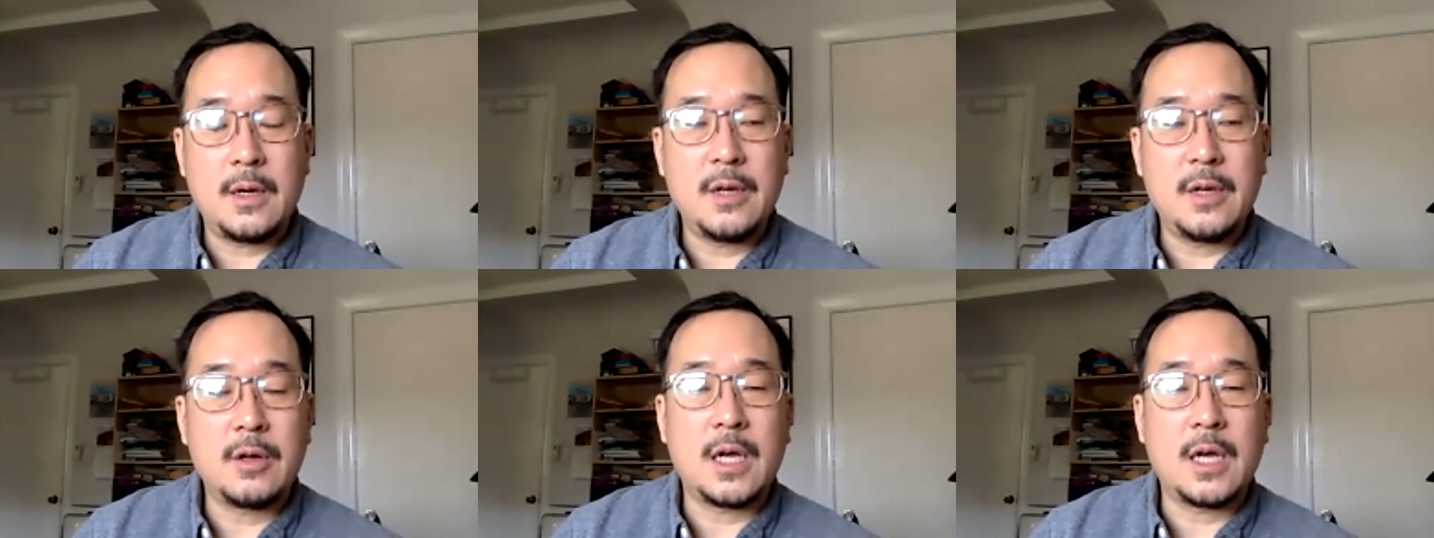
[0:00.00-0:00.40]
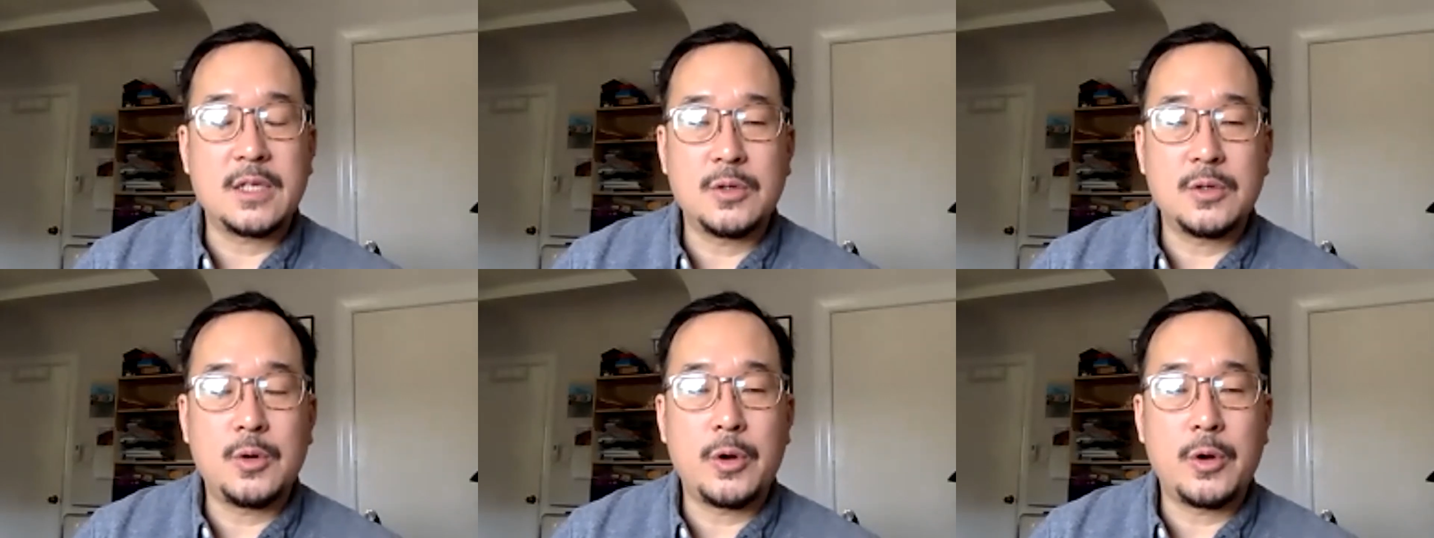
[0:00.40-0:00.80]

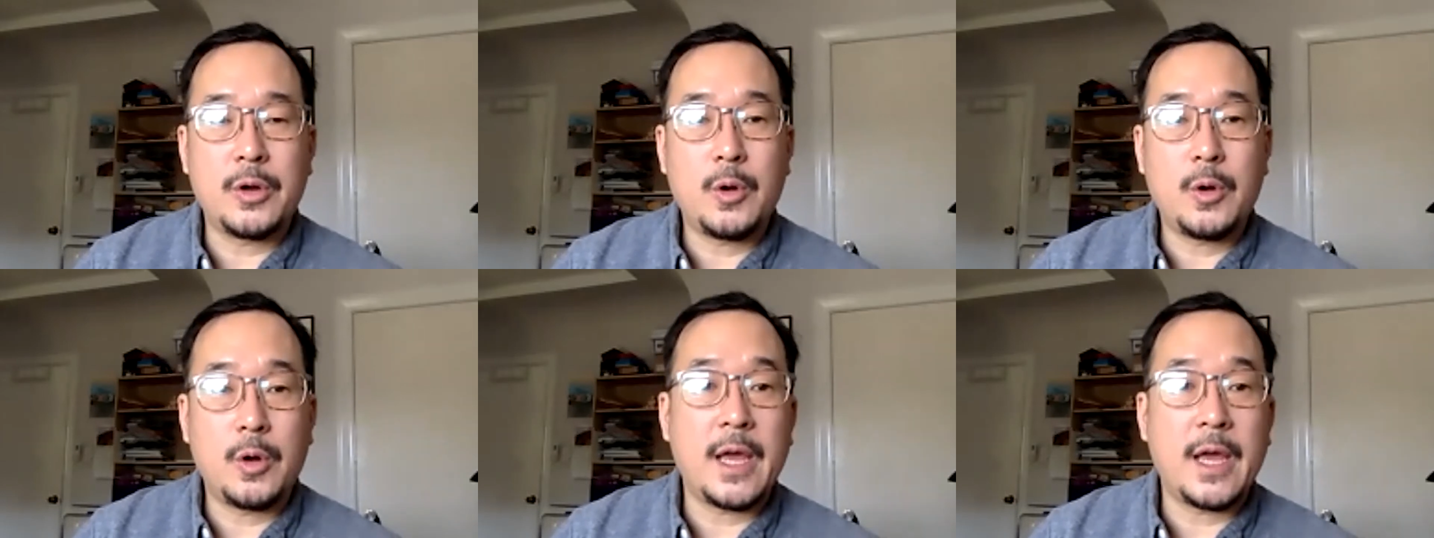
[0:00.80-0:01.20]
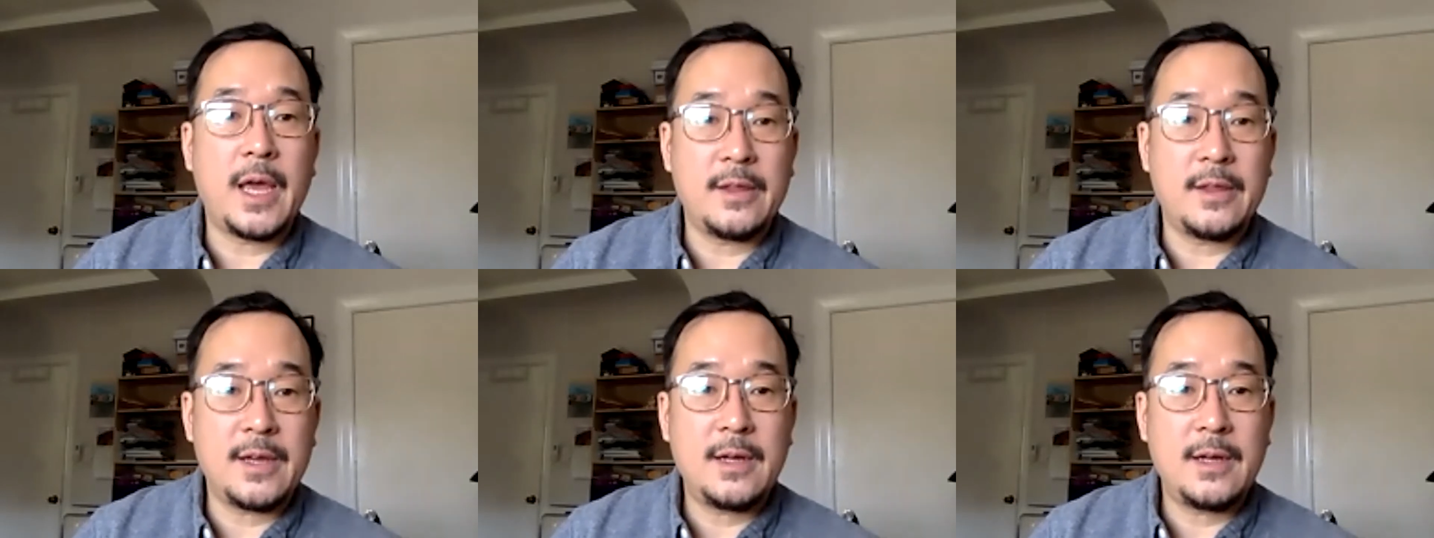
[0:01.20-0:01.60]
Hirokazu
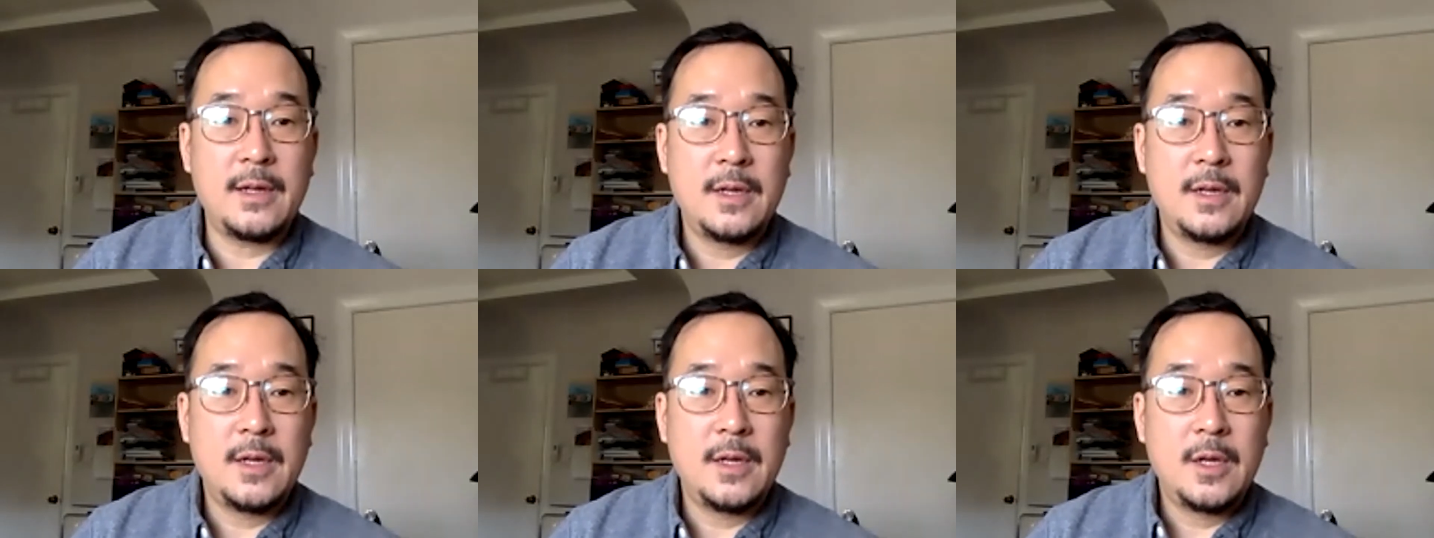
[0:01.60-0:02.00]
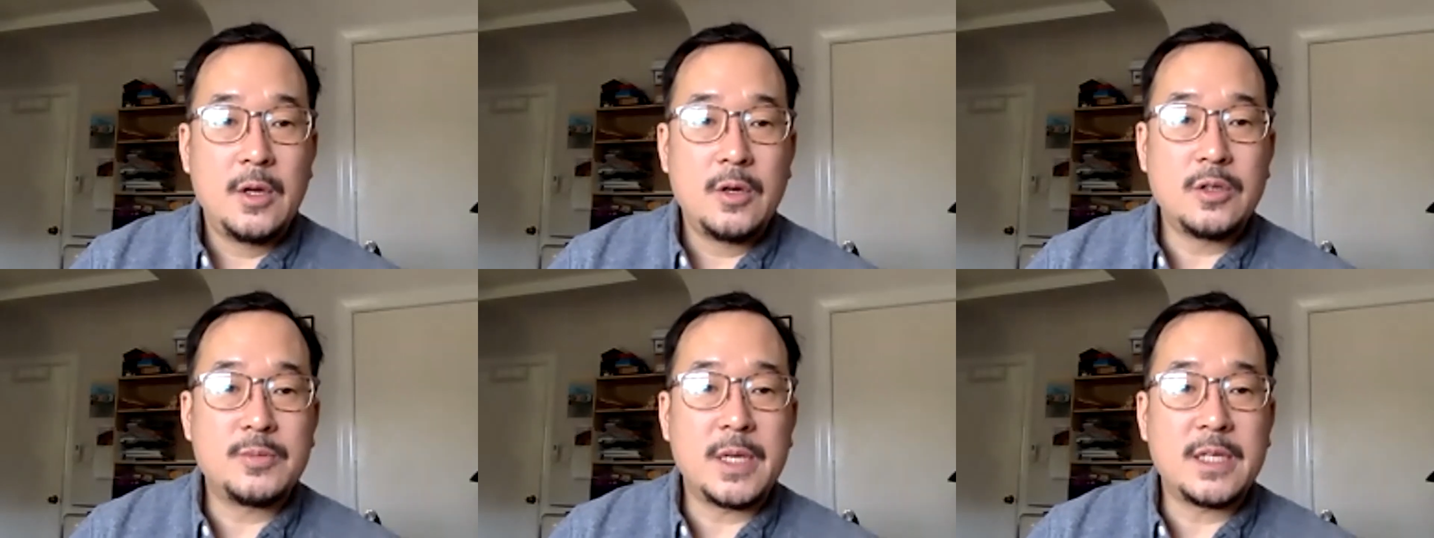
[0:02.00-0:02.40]
Koreeda,
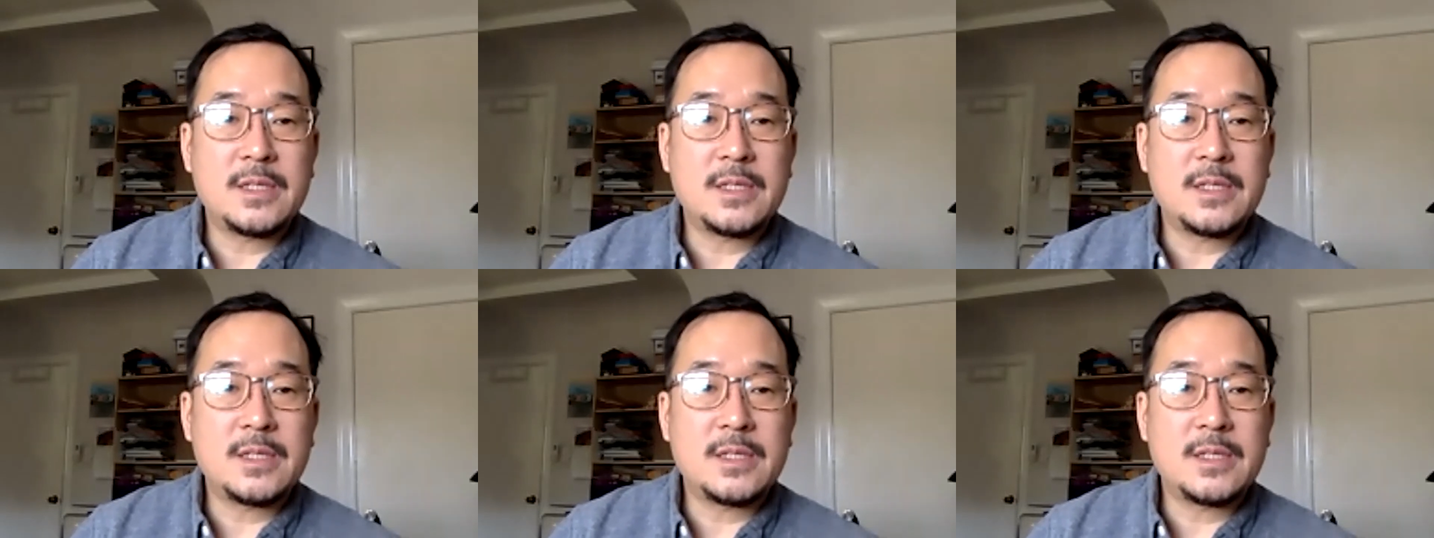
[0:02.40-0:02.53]
who's made some